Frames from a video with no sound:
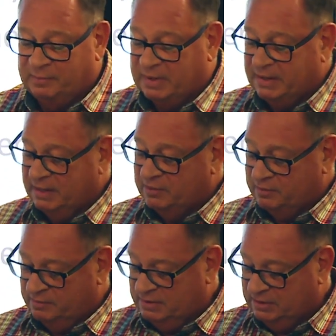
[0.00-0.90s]
buy in
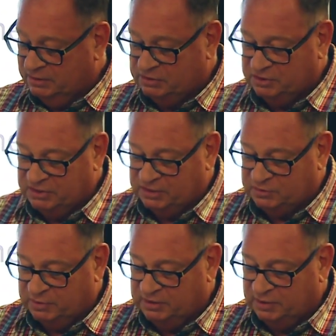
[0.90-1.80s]
or suggest
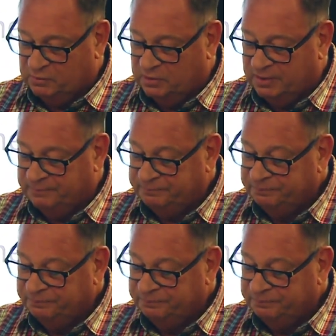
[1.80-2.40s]
what they want.